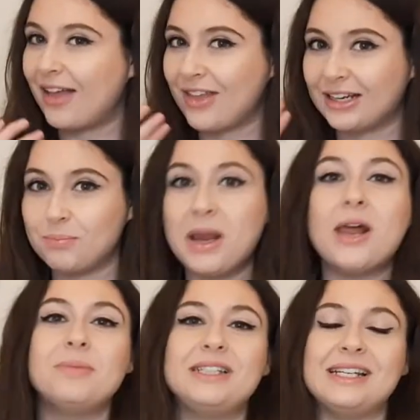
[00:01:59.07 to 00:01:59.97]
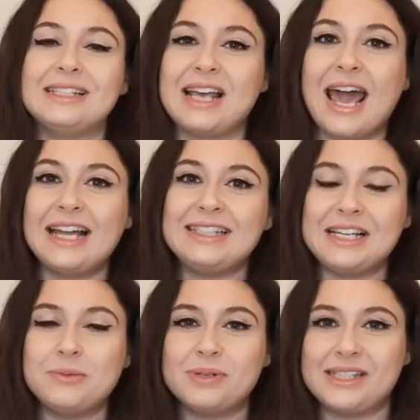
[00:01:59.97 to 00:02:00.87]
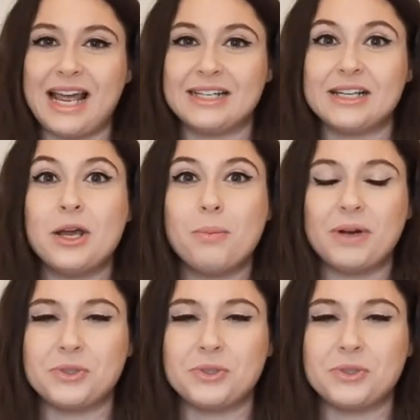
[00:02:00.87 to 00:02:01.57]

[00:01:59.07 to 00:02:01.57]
and that plummeted to 18% by